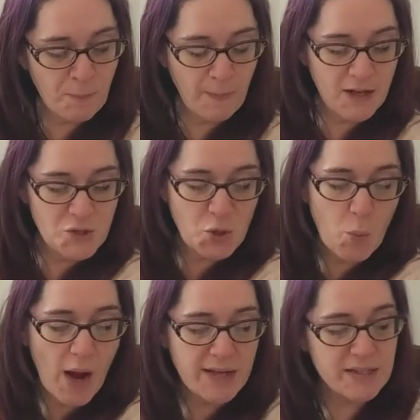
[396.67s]
It took
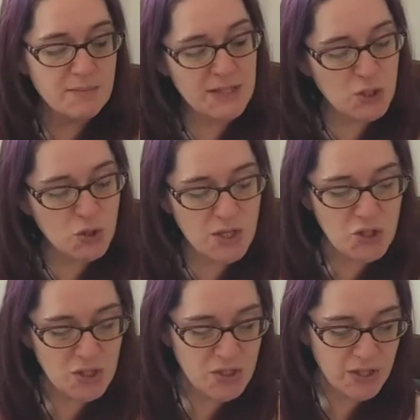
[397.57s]
wise
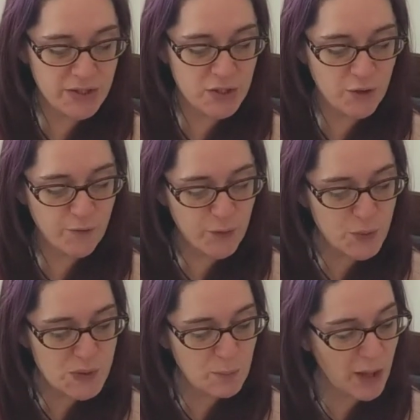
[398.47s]
administration to conserve
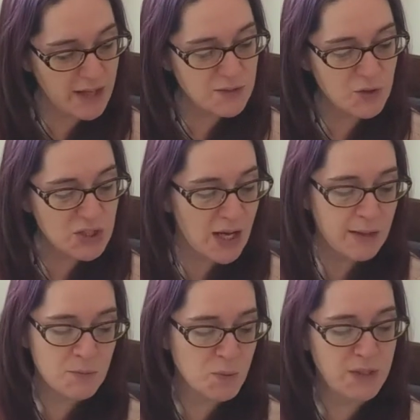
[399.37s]
food supplies for
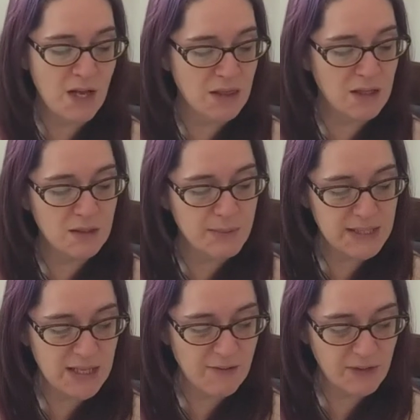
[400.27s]
times when nothing could be
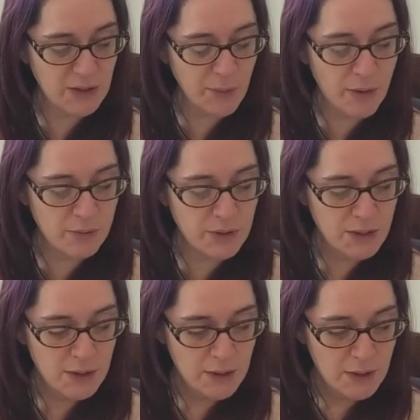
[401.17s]
safely grown.
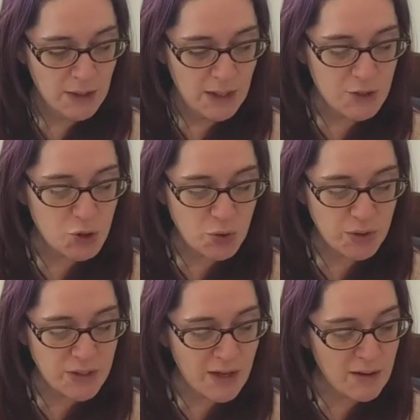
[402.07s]

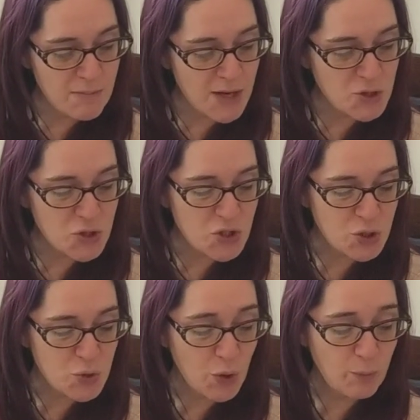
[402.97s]
Extraordinary measures
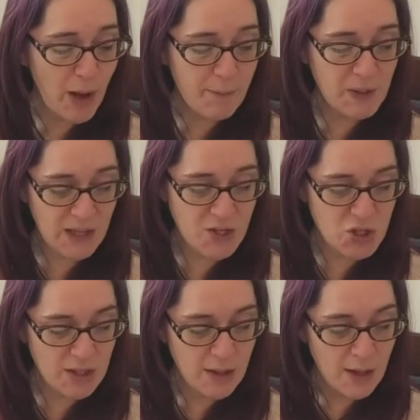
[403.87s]
controlled
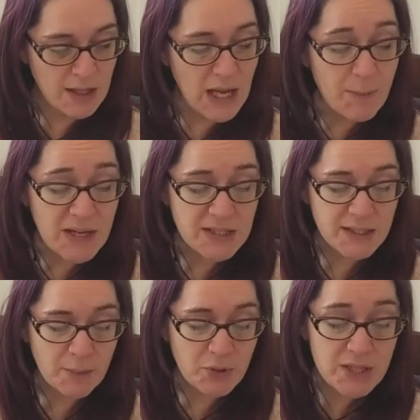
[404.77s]
population, keeping its
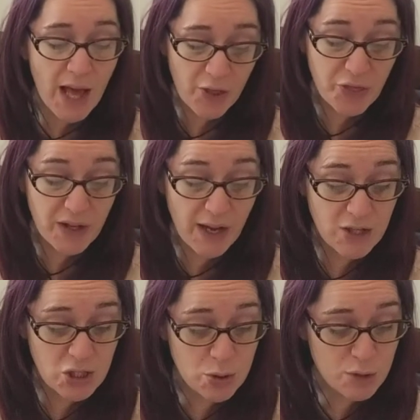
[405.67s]
numbers healthy
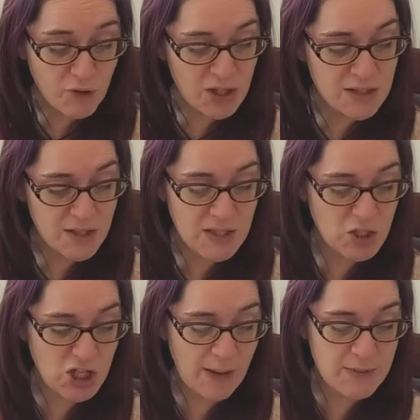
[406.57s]
and useful until
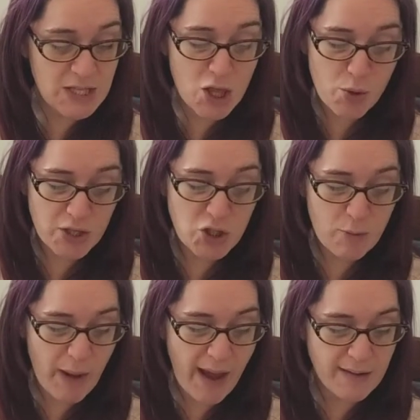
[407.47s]
such time as the thread
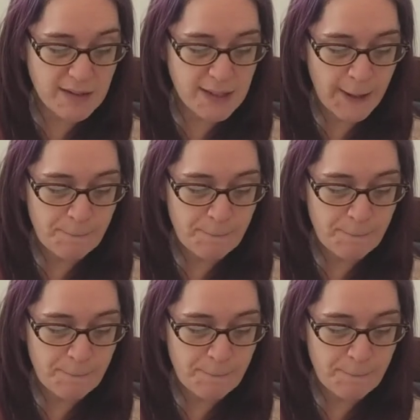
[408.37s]
should pass.